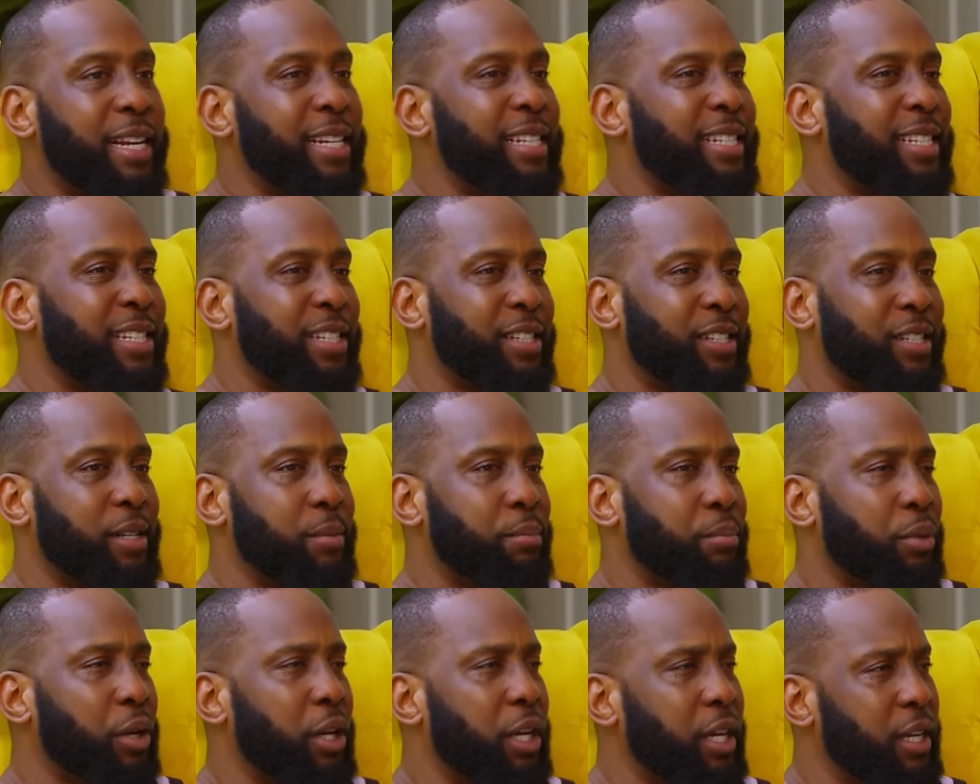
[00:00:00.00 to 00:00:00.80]
And this is
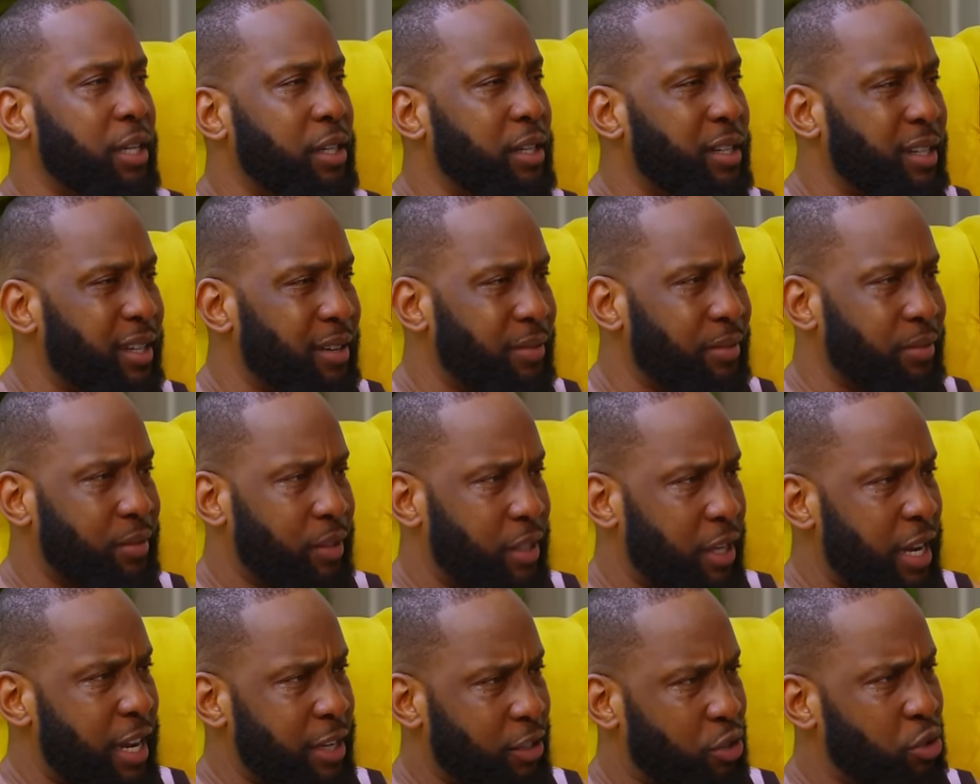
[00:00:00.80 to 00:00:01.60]
symbolic,
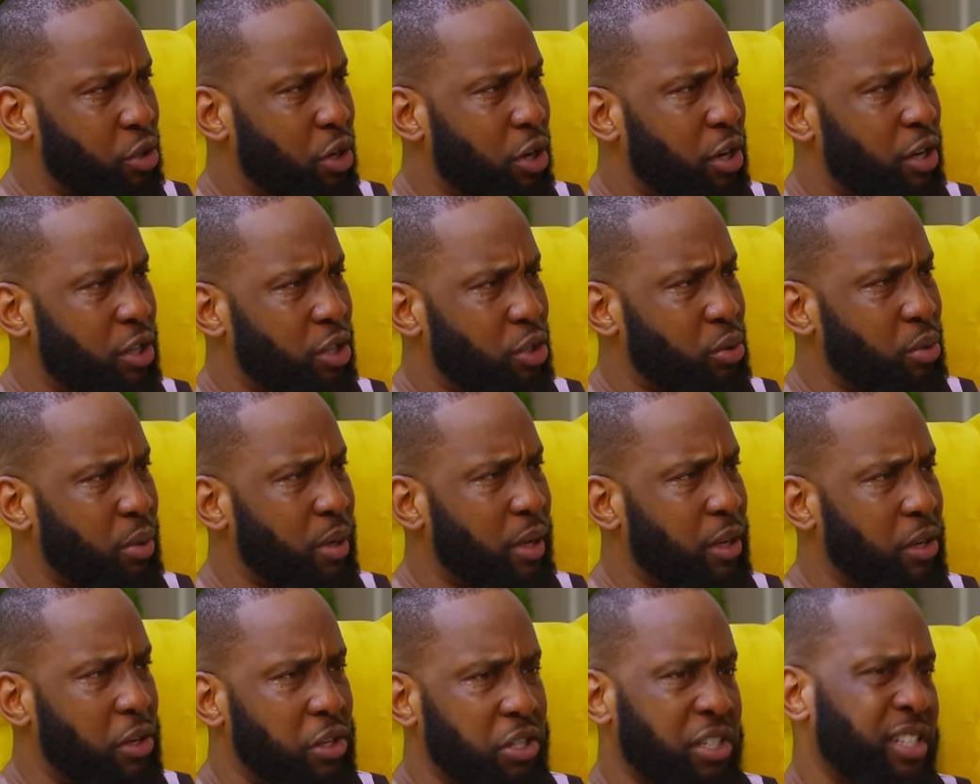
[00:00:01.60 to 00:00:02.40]
like, to her as
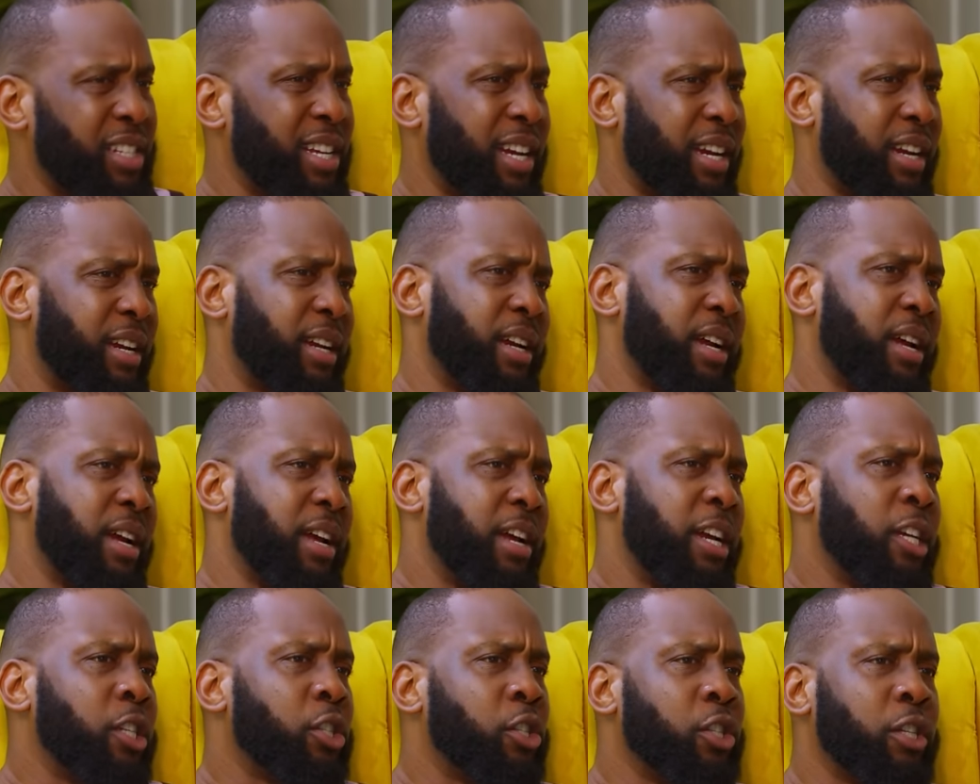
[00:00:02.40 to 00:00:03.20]
well. Because, like,
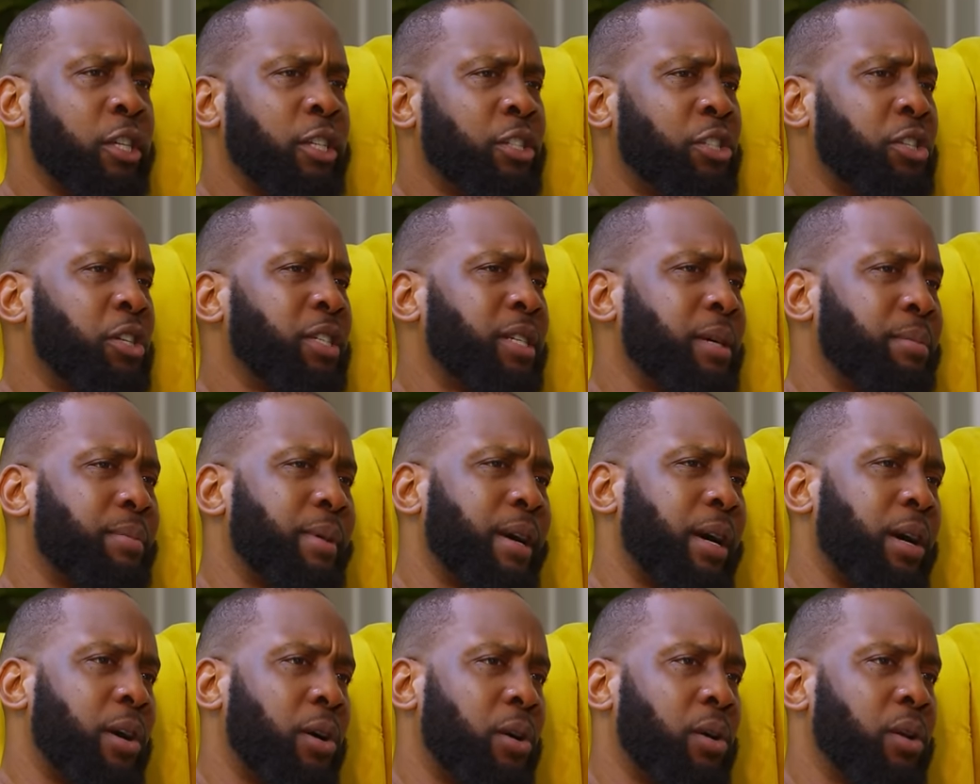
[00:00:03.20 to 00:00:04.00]
it's not
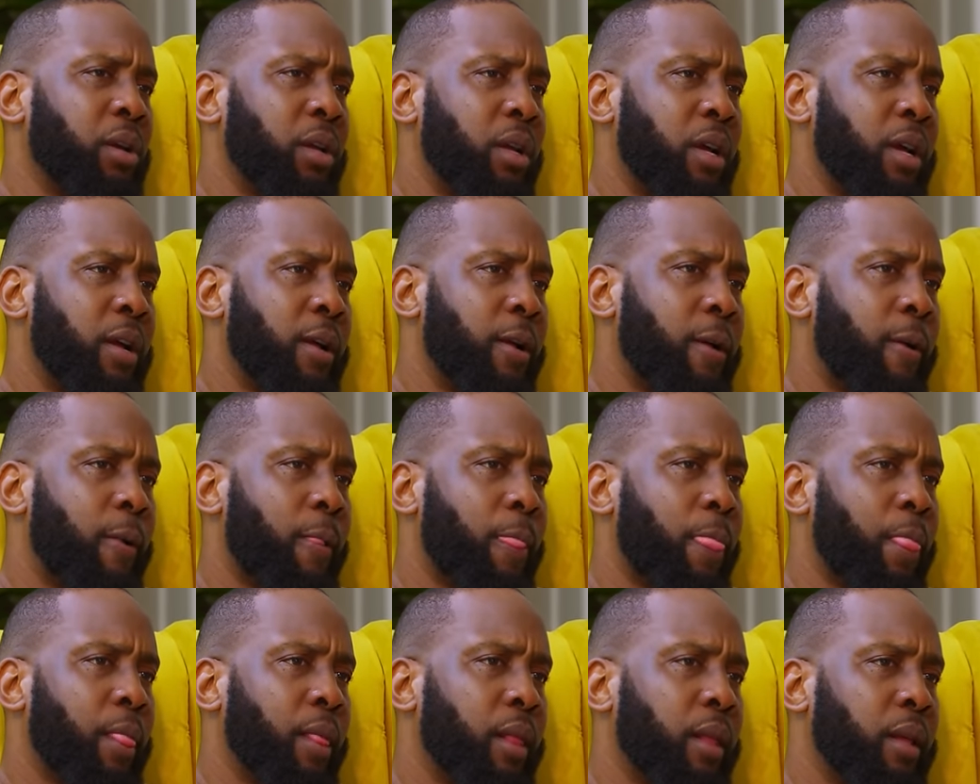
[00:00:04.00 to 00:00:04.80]
about,
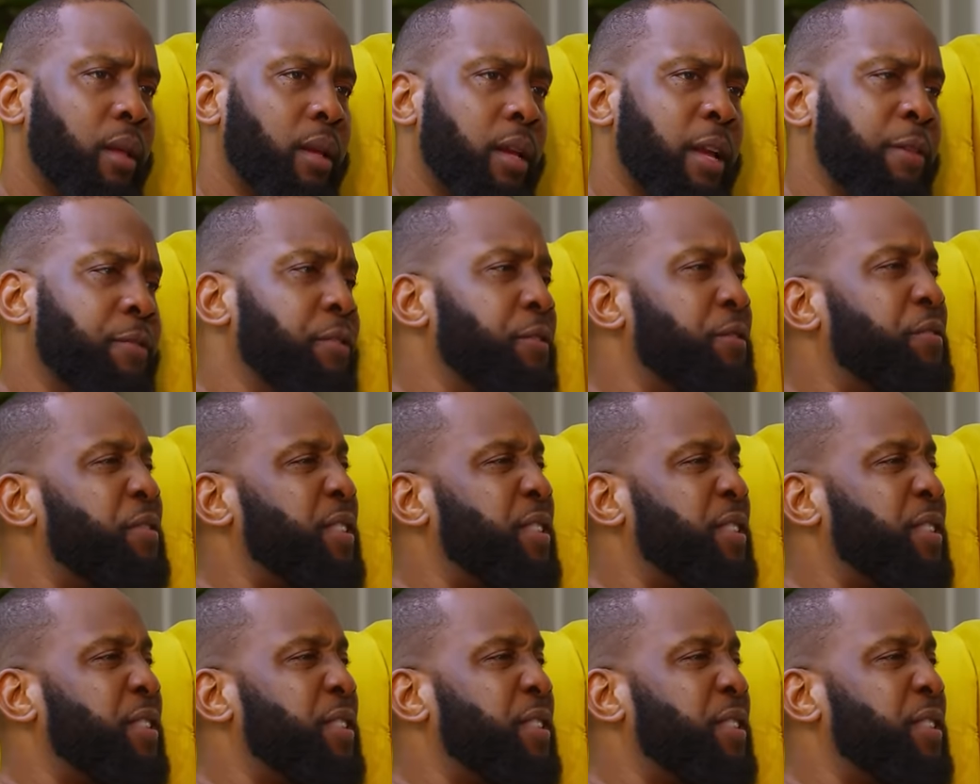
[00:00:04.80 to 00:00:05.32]
even